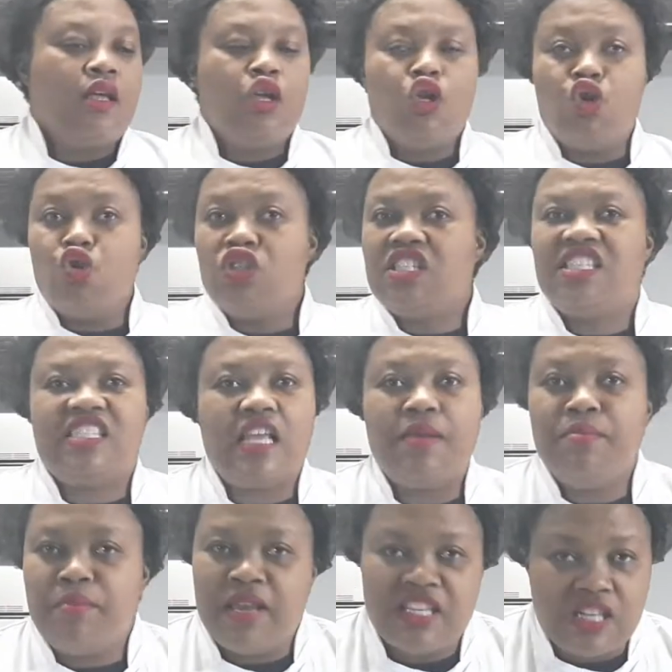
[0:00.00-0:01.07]
use
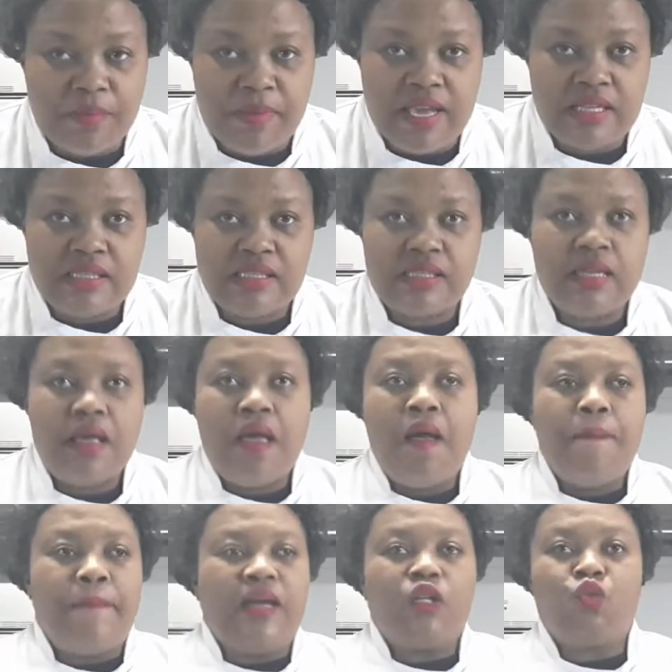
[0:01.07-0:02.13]
same measurements,
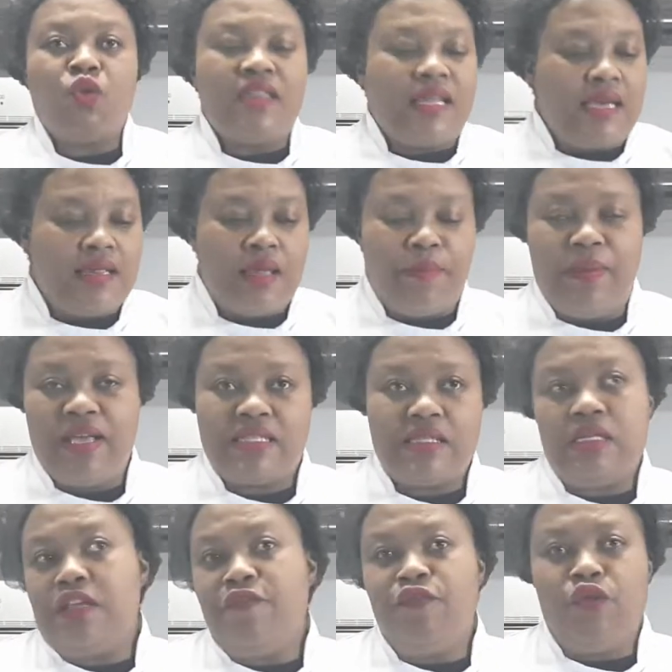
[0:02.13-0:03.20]
but with another
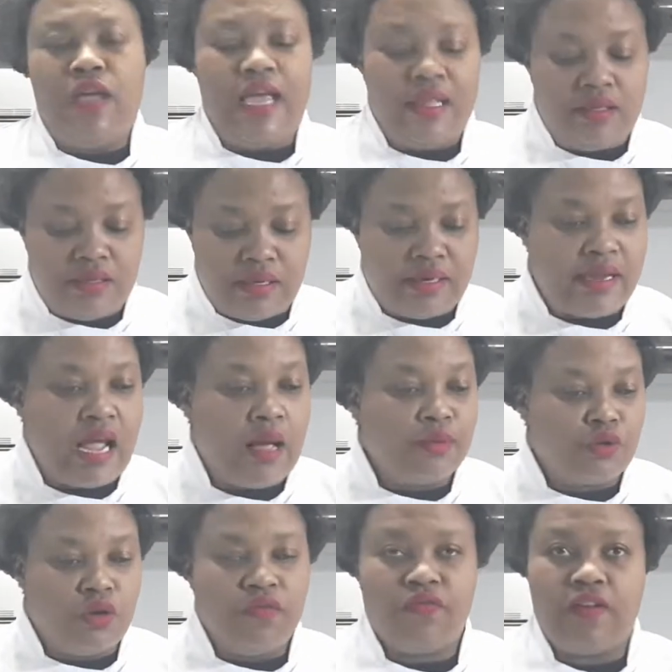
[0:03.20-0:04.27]
person, if you add 3
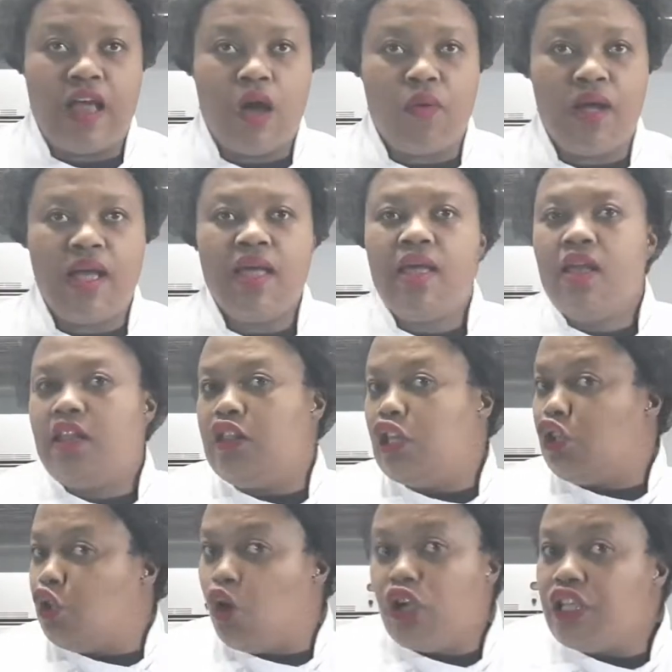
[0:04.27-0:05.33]
cups of flour, the
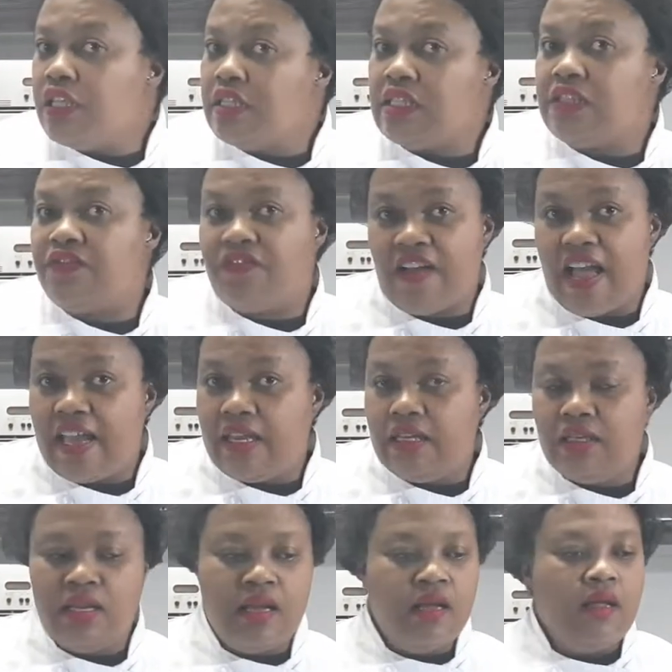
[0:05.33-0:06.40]
dough is
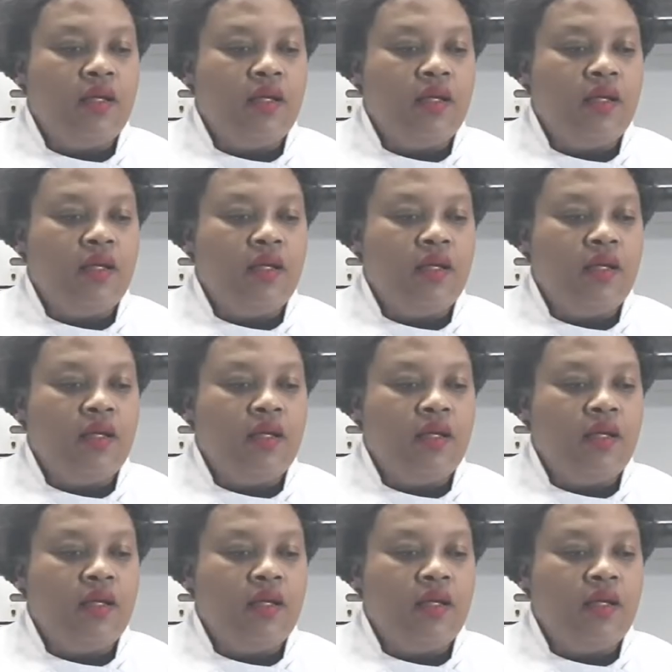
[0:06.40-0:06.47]
fine.